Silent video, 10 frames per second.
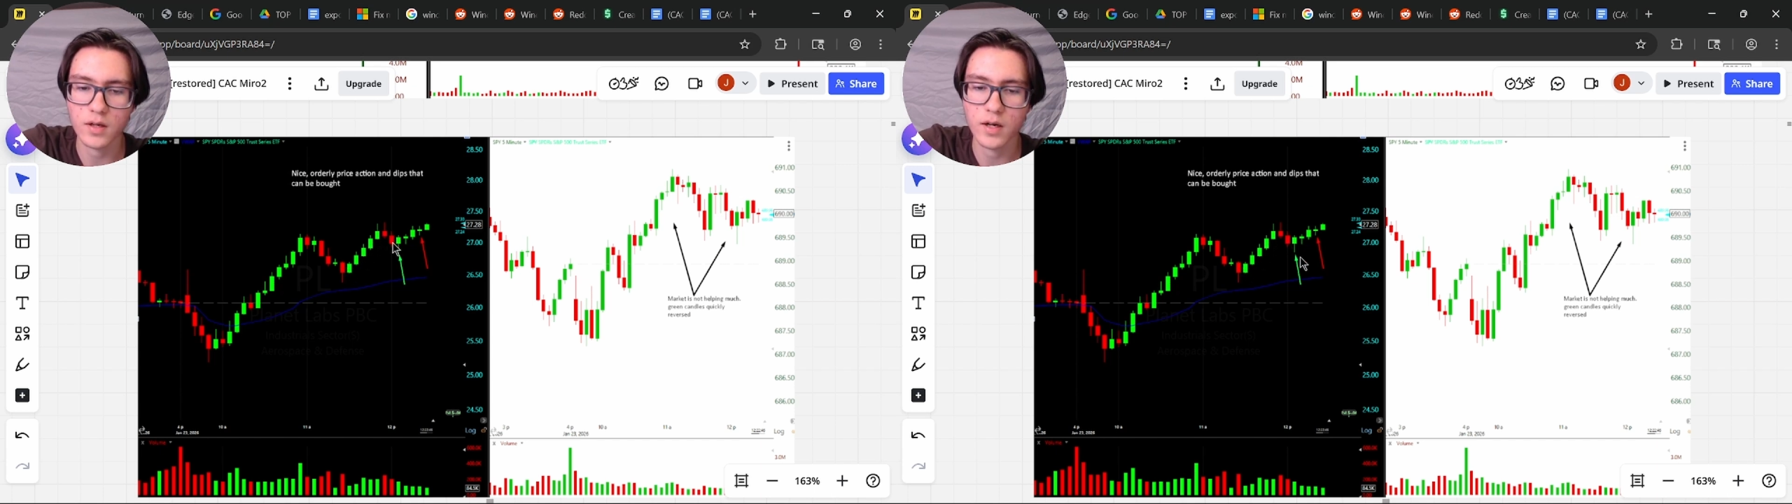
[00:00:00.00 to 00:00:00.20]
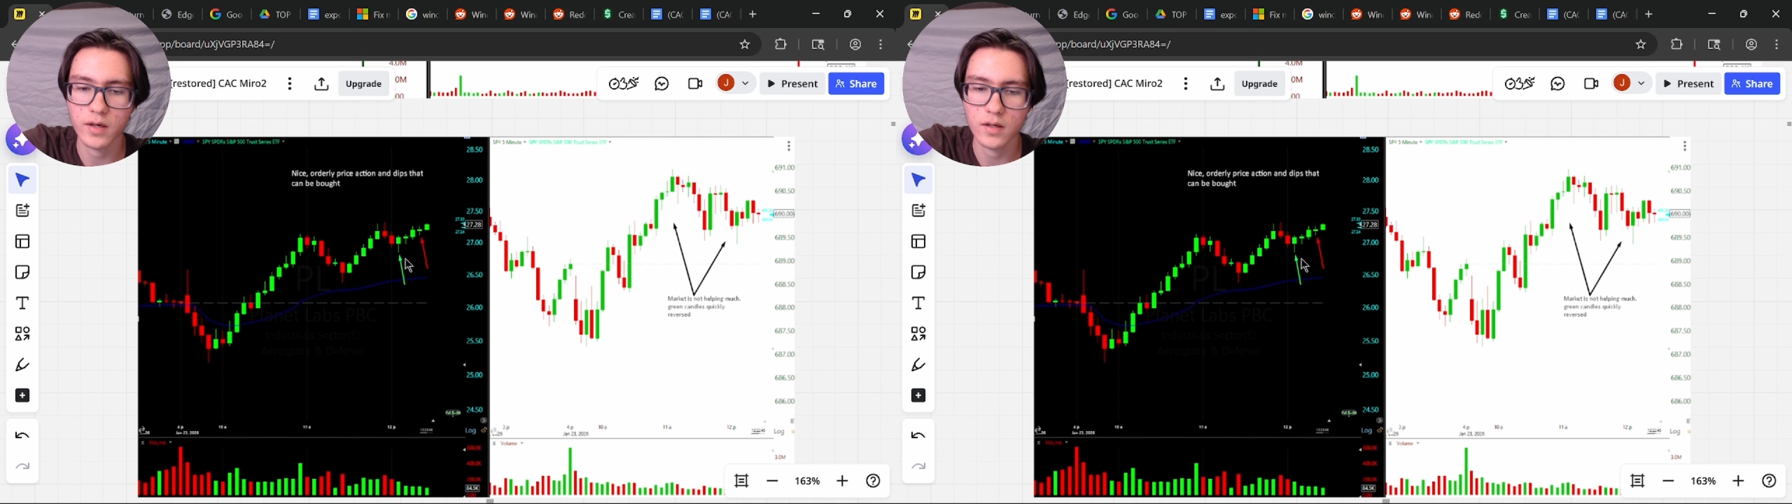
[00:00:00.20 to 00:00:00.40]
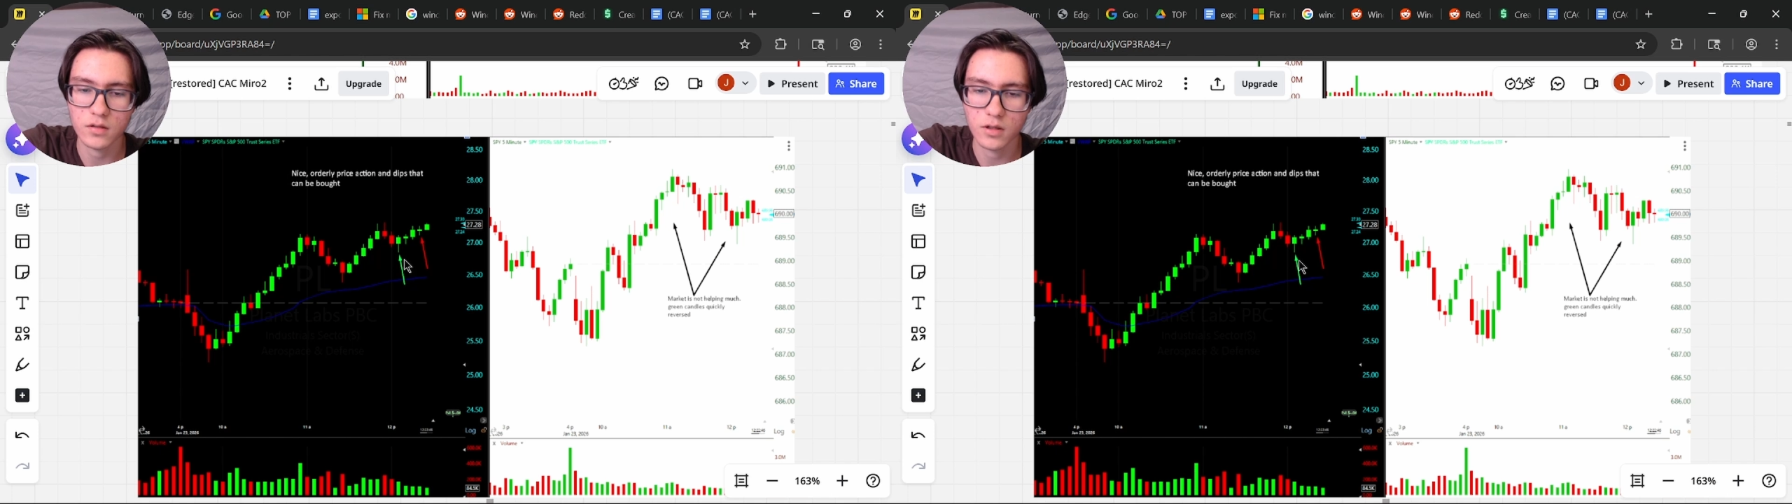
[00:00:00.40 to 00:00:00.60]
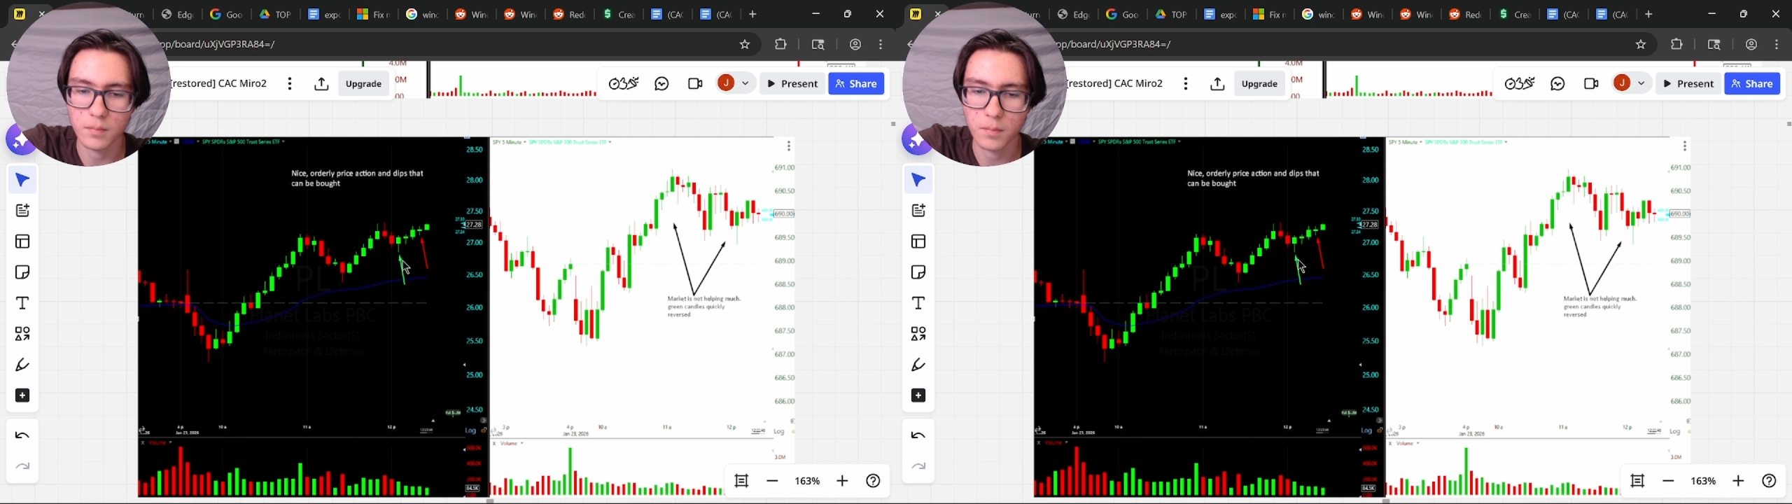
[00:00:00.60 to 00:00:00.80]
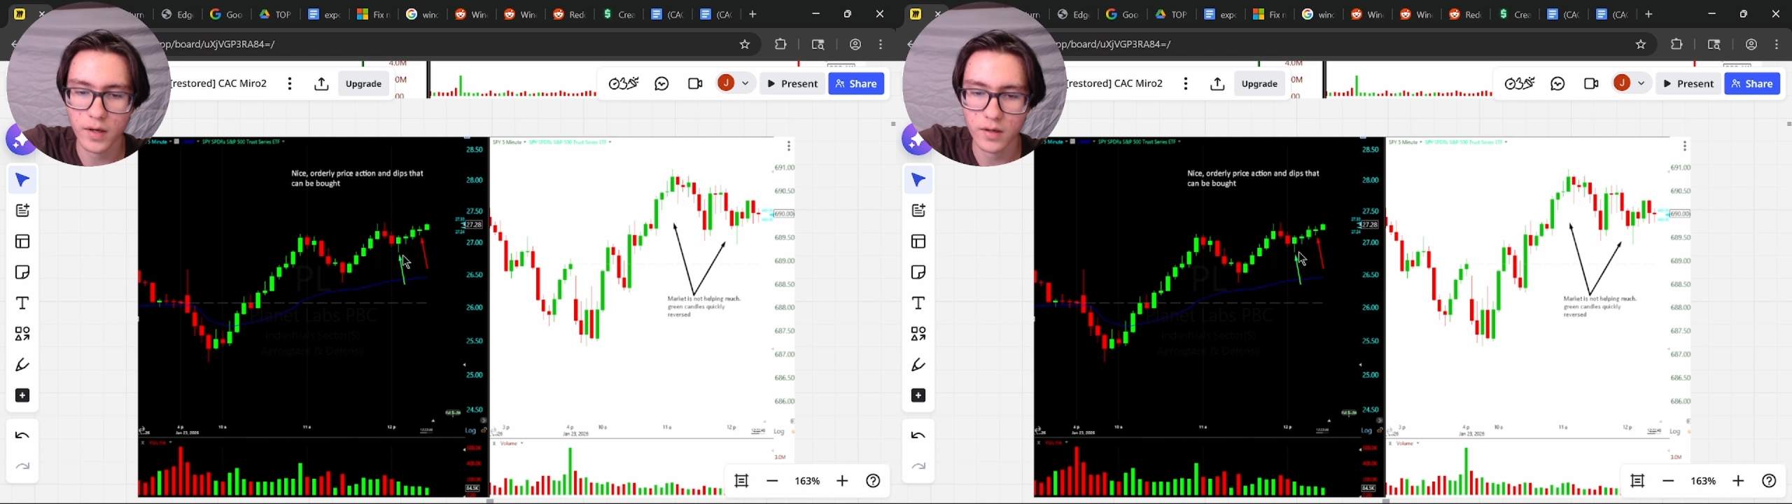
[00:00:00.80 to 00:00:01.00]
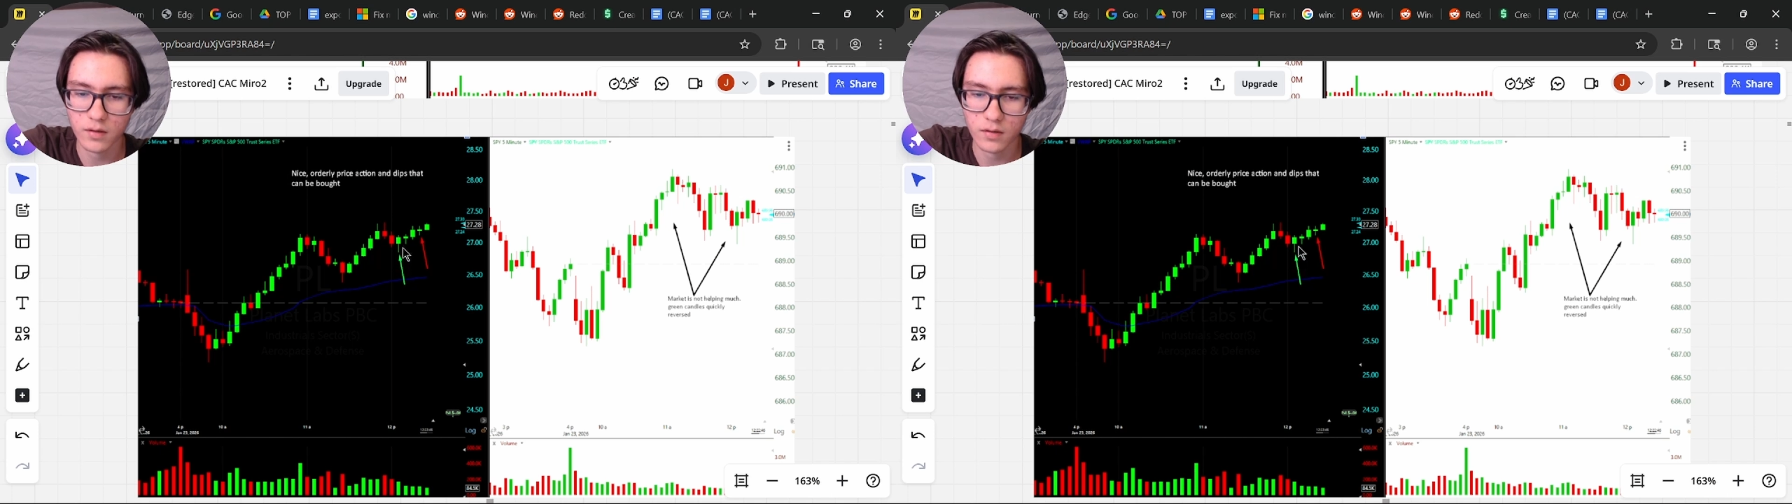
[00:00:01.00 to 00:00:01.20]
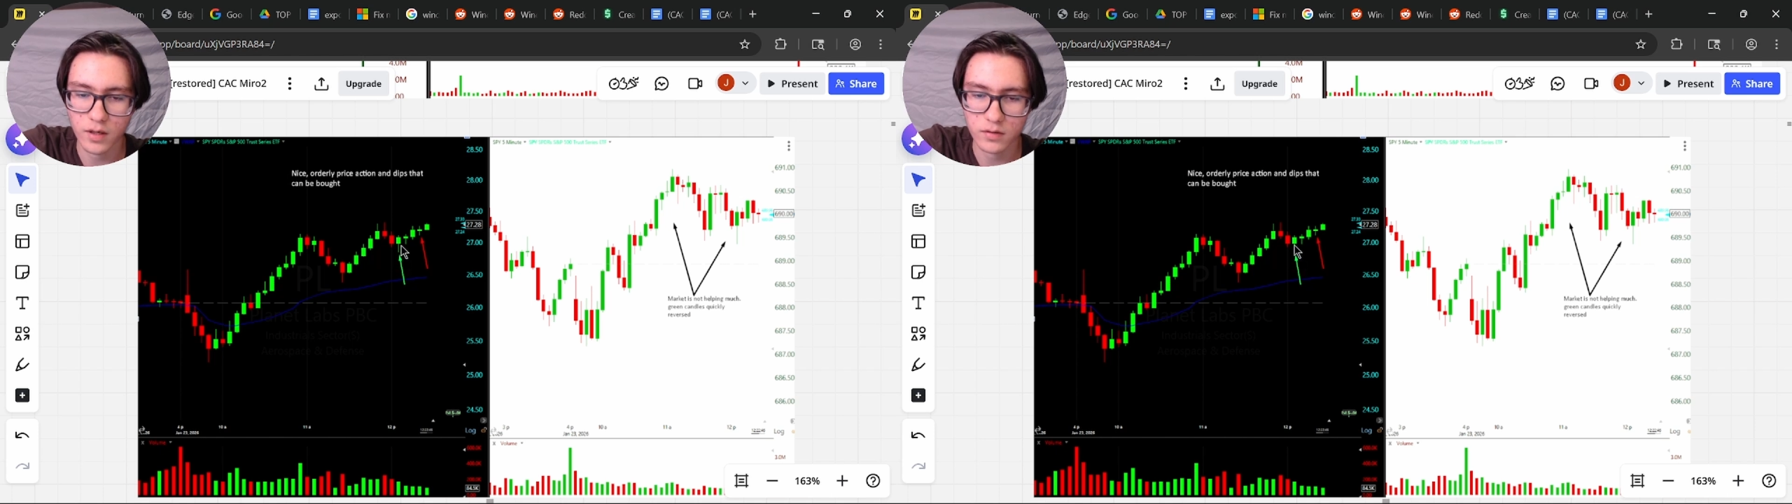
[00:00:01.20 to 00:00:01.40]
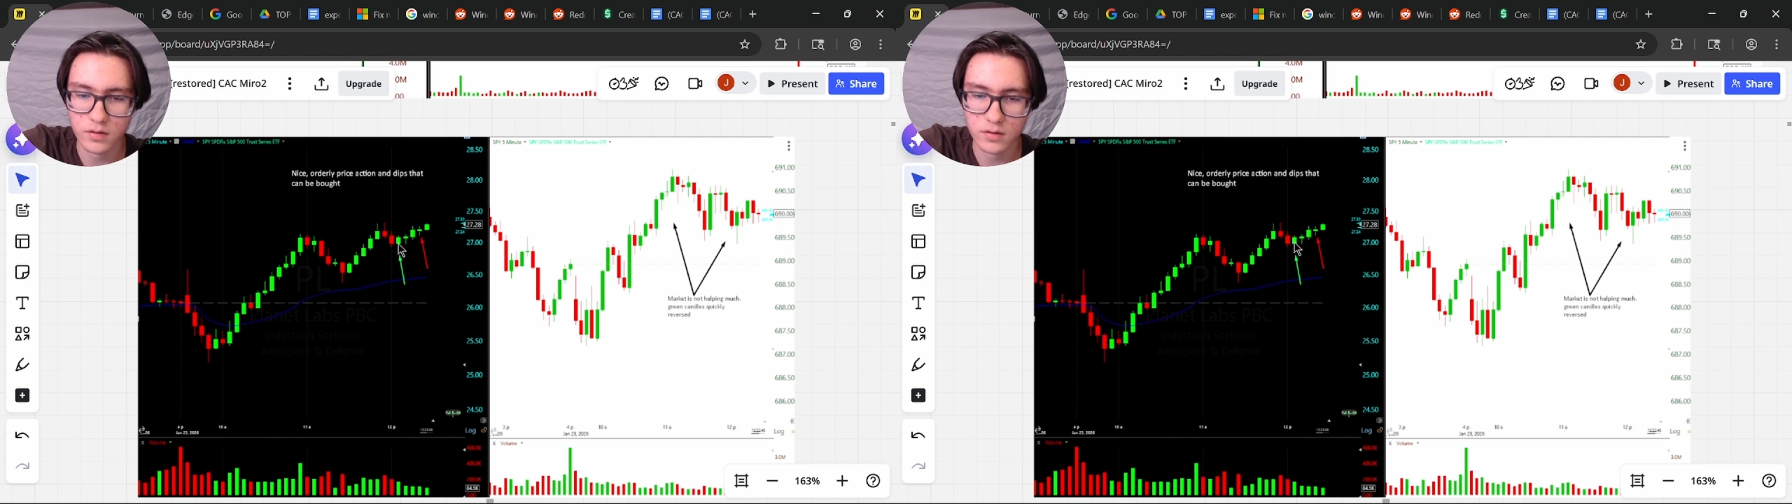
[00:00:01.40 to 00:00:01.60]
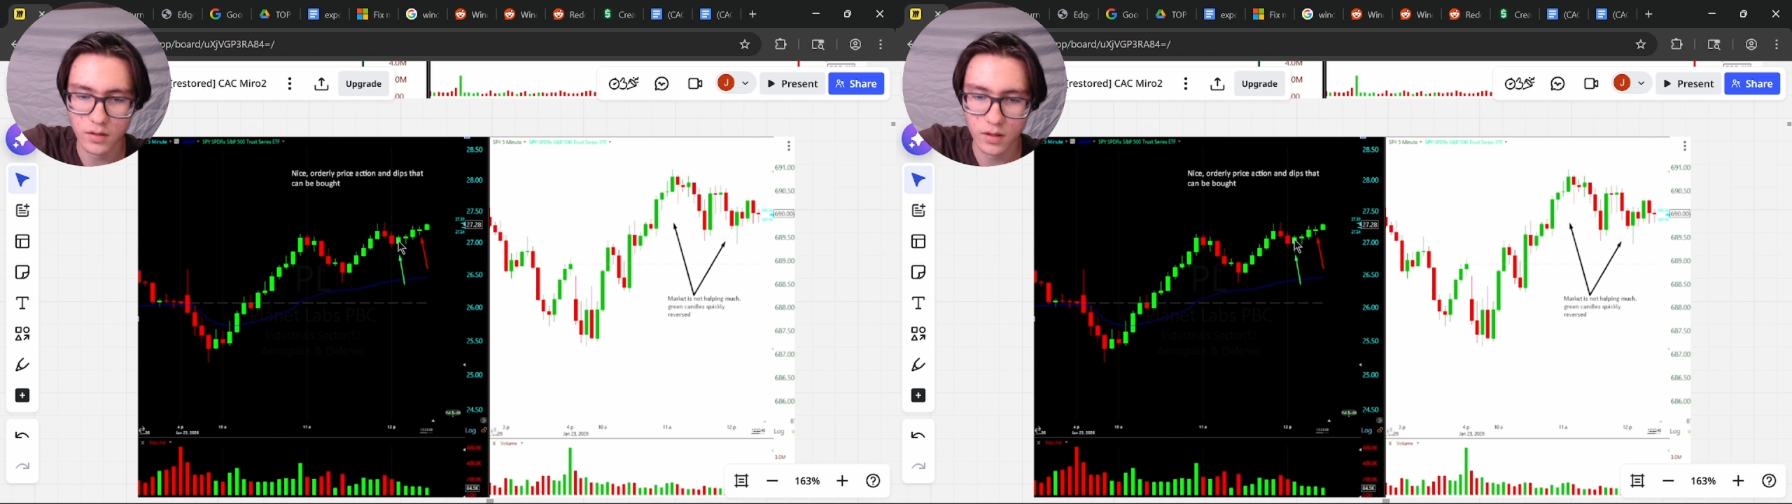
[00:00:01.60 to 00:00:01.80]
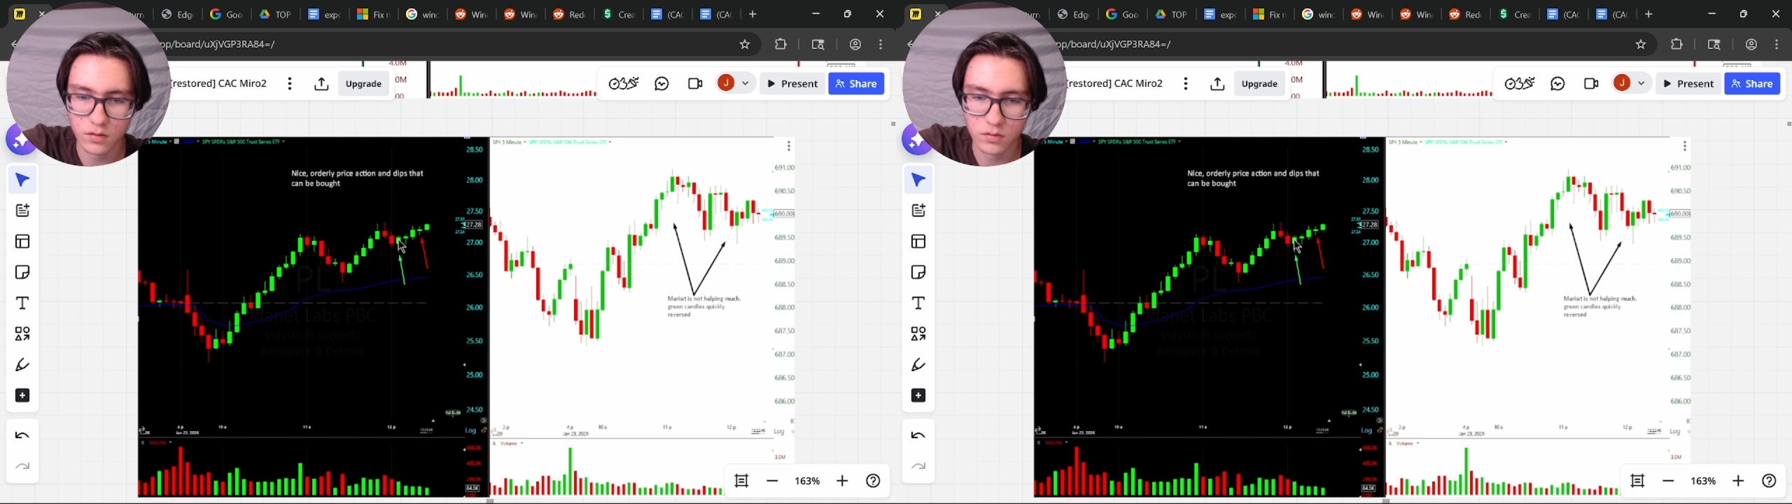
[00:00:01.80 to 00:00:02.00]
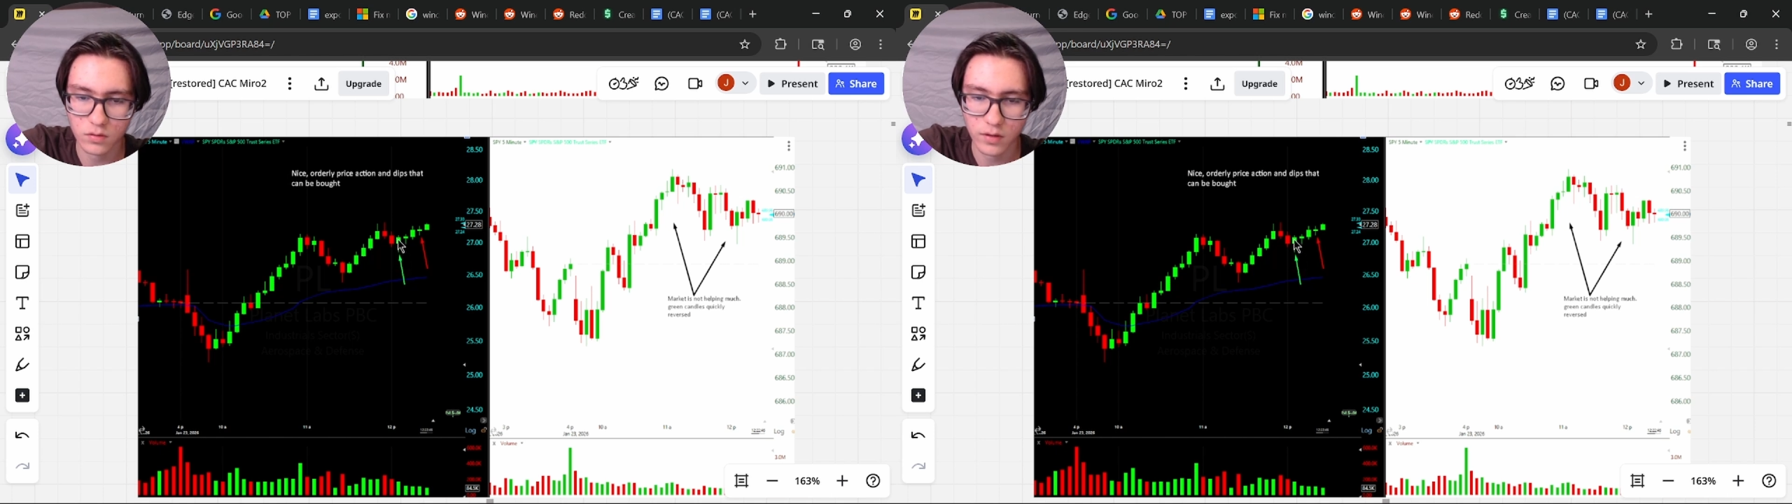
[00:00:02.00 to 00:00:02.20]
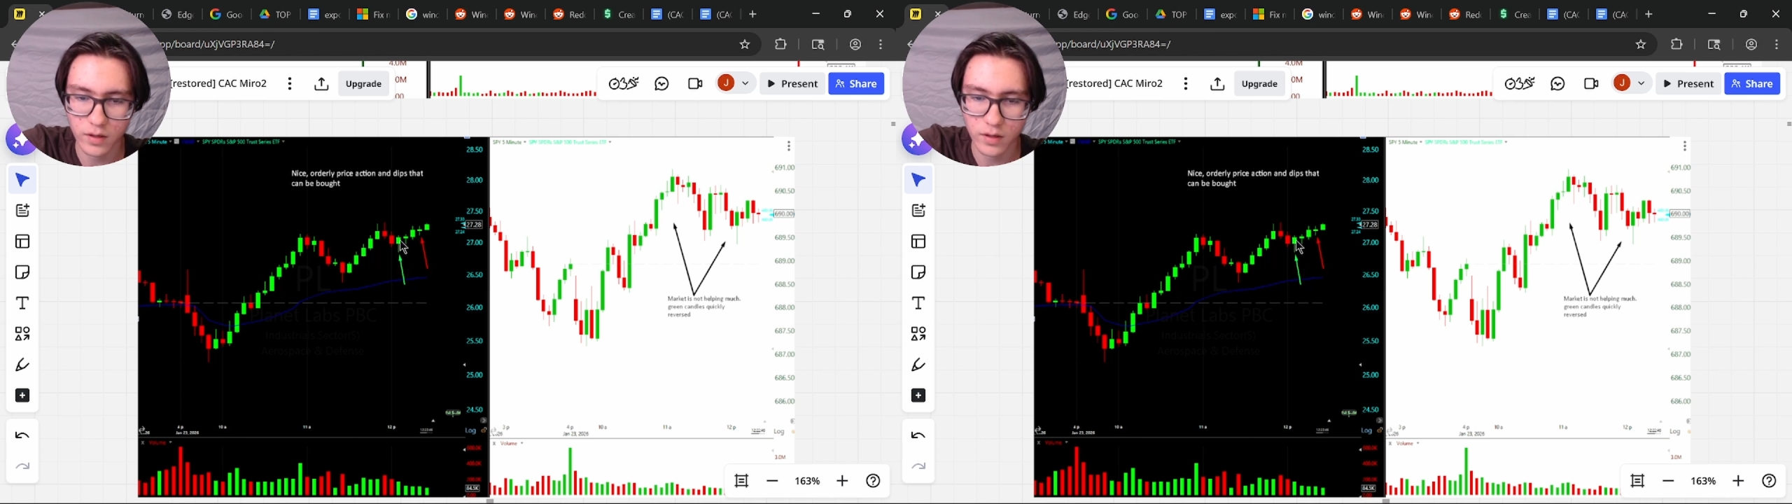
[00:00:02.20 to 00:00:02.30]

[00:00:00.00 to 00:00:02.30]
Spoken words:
I ended up buying on this candle